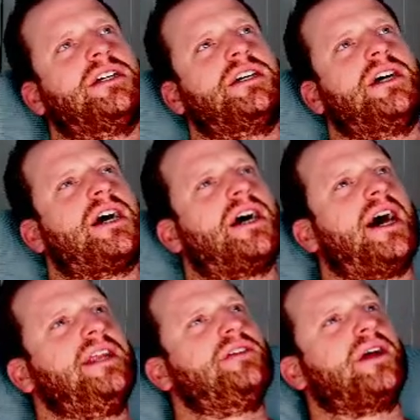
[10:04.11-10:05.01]

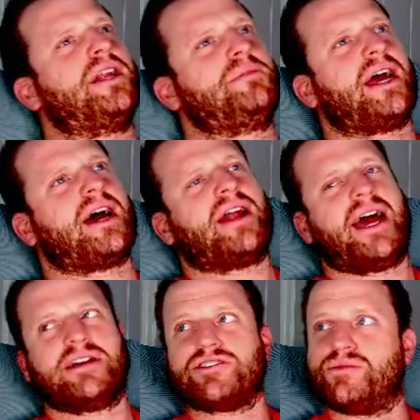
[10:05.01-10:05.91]
I didn't write them down. I
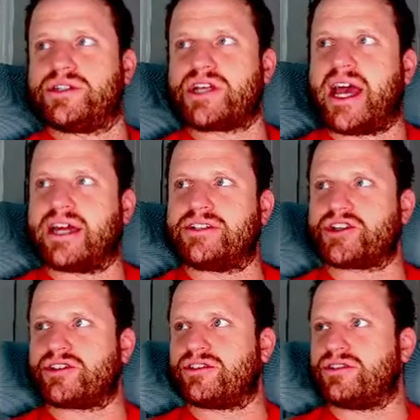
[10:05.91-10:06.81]
actually wish I had
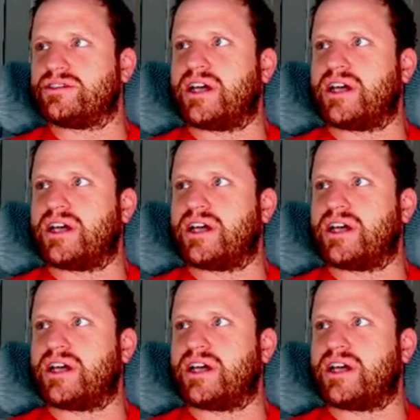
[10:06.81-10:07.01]
journaled.